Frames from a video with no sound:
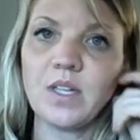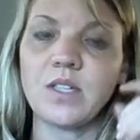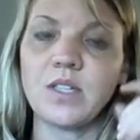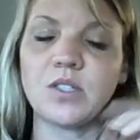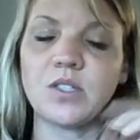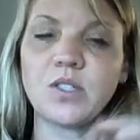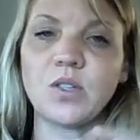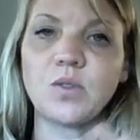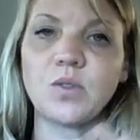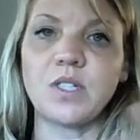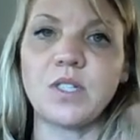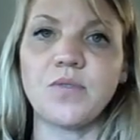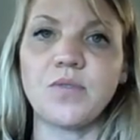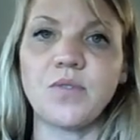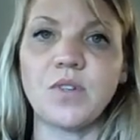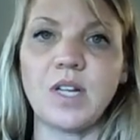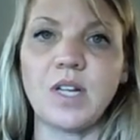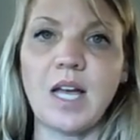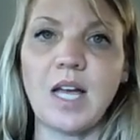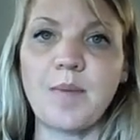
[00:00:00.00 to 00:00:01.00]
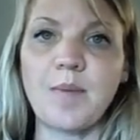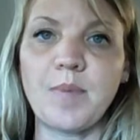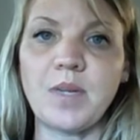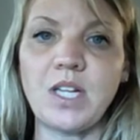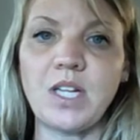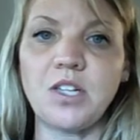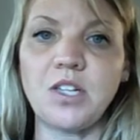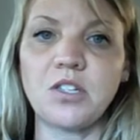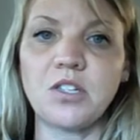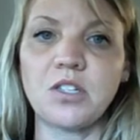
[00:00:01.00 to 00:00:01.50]
So different
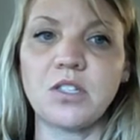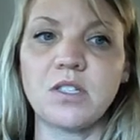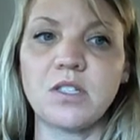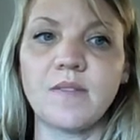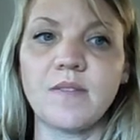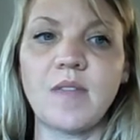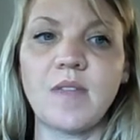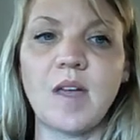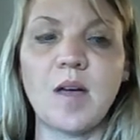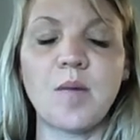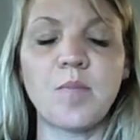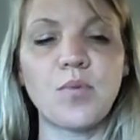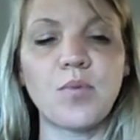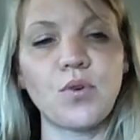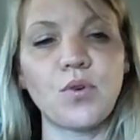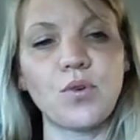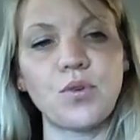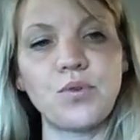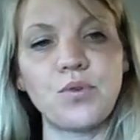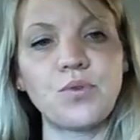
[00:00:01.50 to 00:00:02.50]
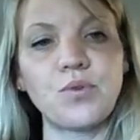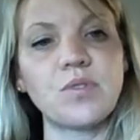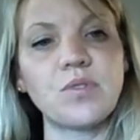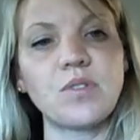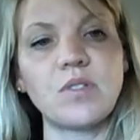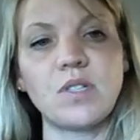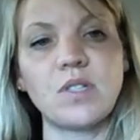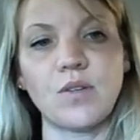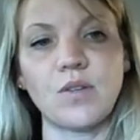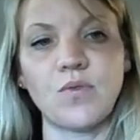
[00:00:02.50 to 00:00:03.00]
combinations of them produce
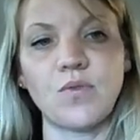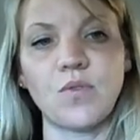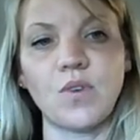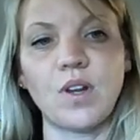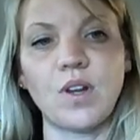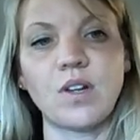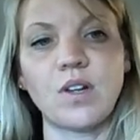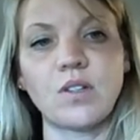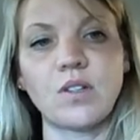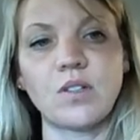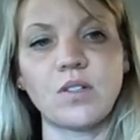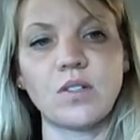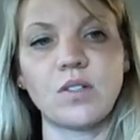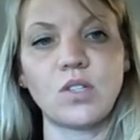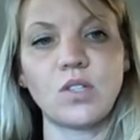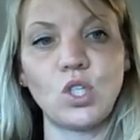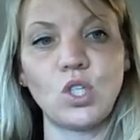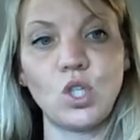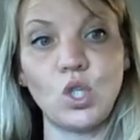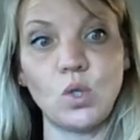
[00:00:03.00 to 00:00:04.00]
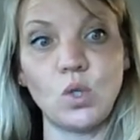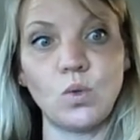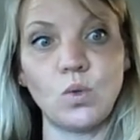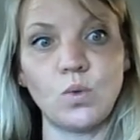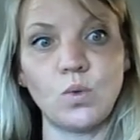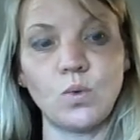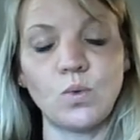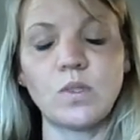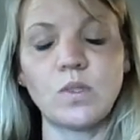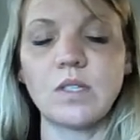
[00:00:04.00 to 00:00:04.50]
different
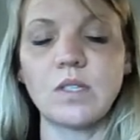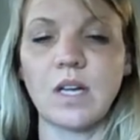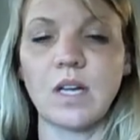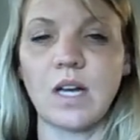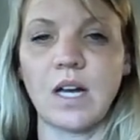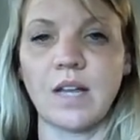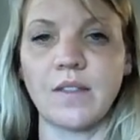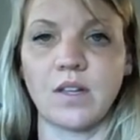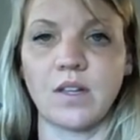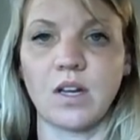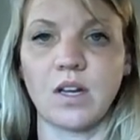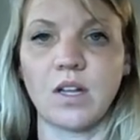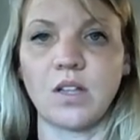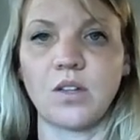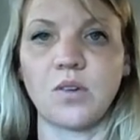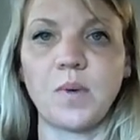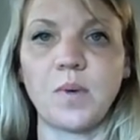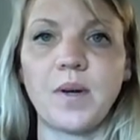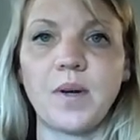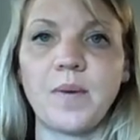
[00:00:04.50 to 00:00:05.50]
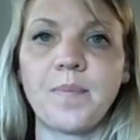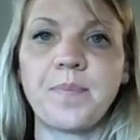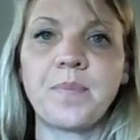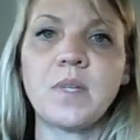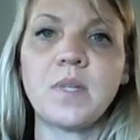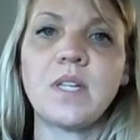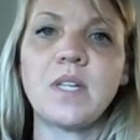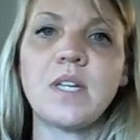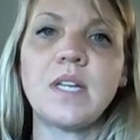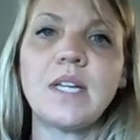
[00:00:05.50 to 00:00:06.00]
hues on the color wheel.
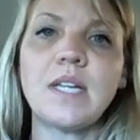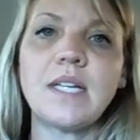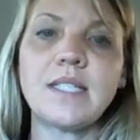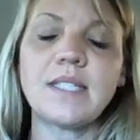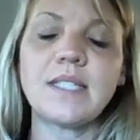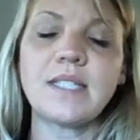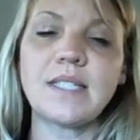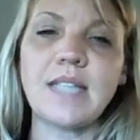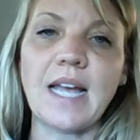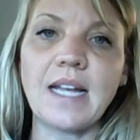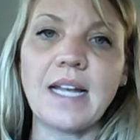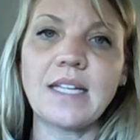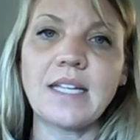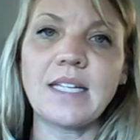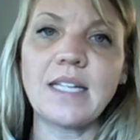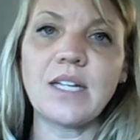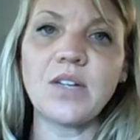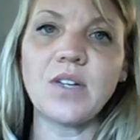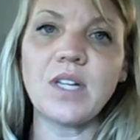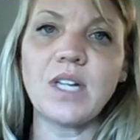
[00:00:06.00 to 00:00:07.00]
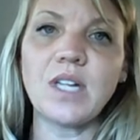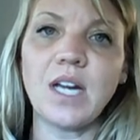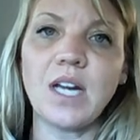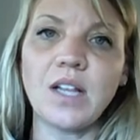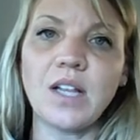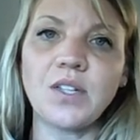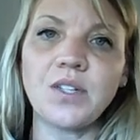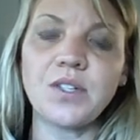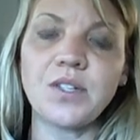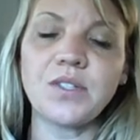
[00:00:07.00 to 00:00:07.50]
Secondary
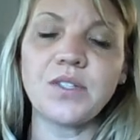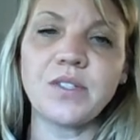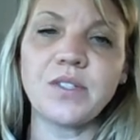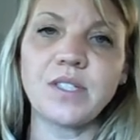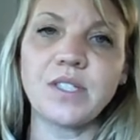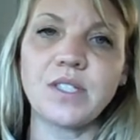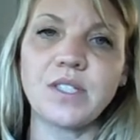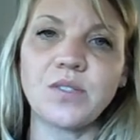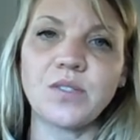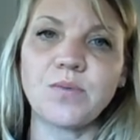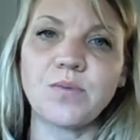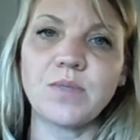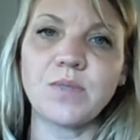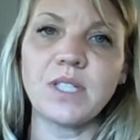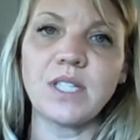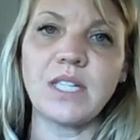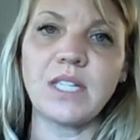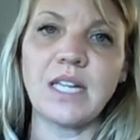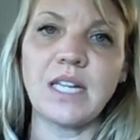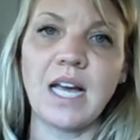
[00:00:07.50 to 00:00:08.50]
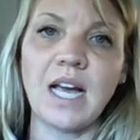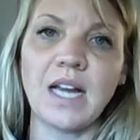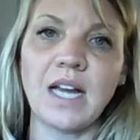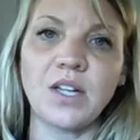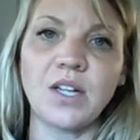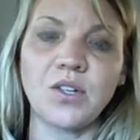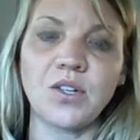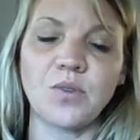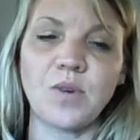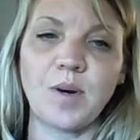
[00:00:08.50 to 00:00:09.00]
colors, this is really not
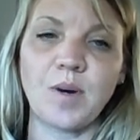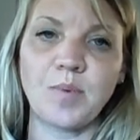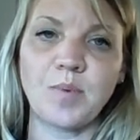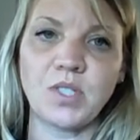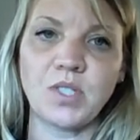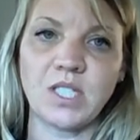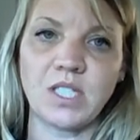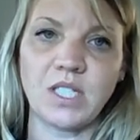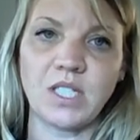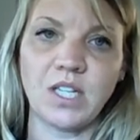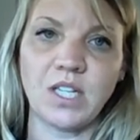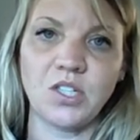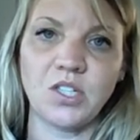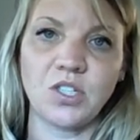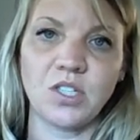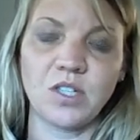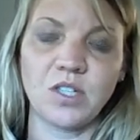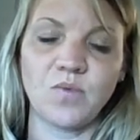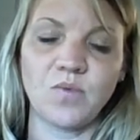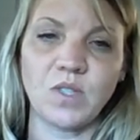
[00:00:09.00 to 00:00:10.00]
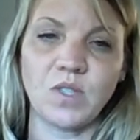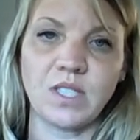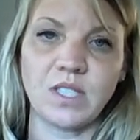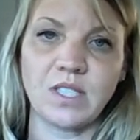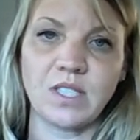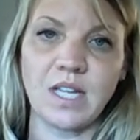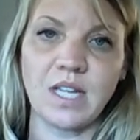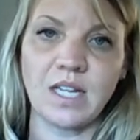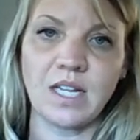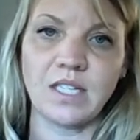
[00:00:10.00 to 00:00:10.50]
a good representation of what the
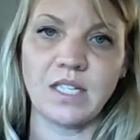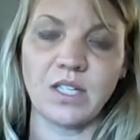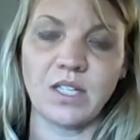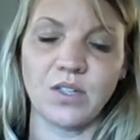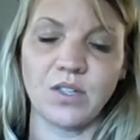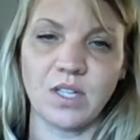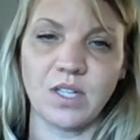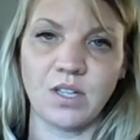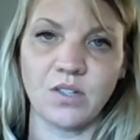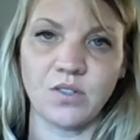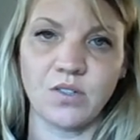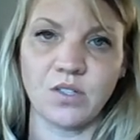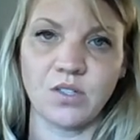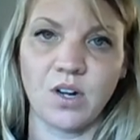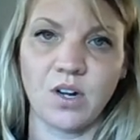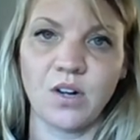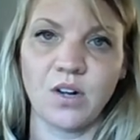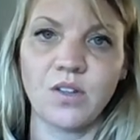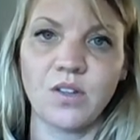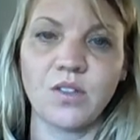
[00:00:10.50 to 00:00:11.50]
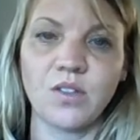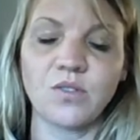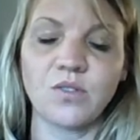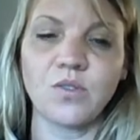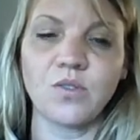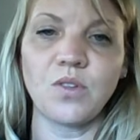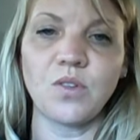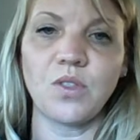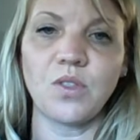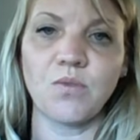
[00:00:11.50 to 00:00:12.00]
secondary colors are. There's
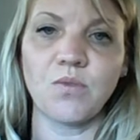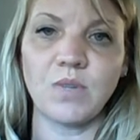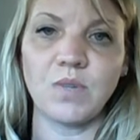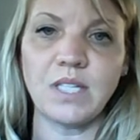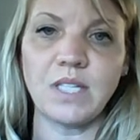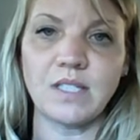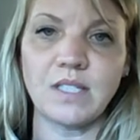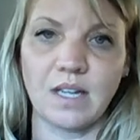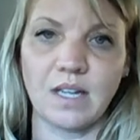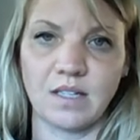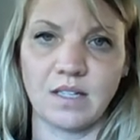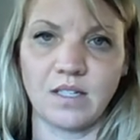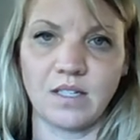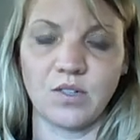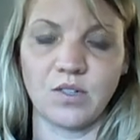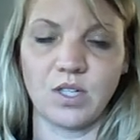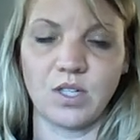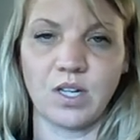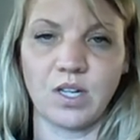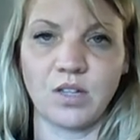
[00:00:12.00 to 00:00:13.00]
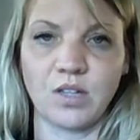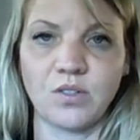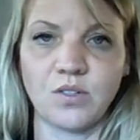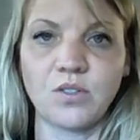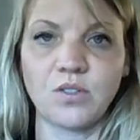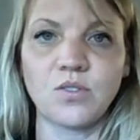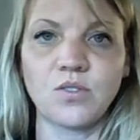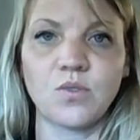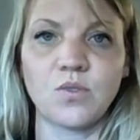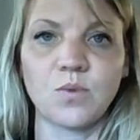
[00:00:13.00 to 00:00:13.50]
only three secondary
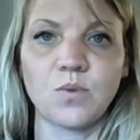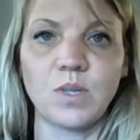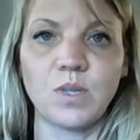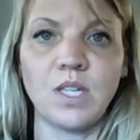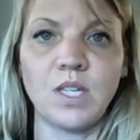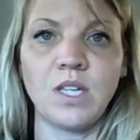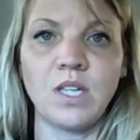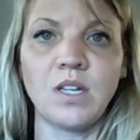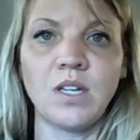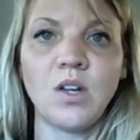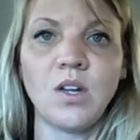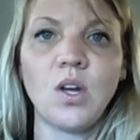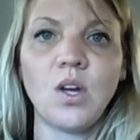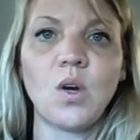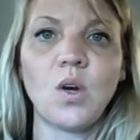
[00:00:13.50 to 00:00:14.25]
colors, green,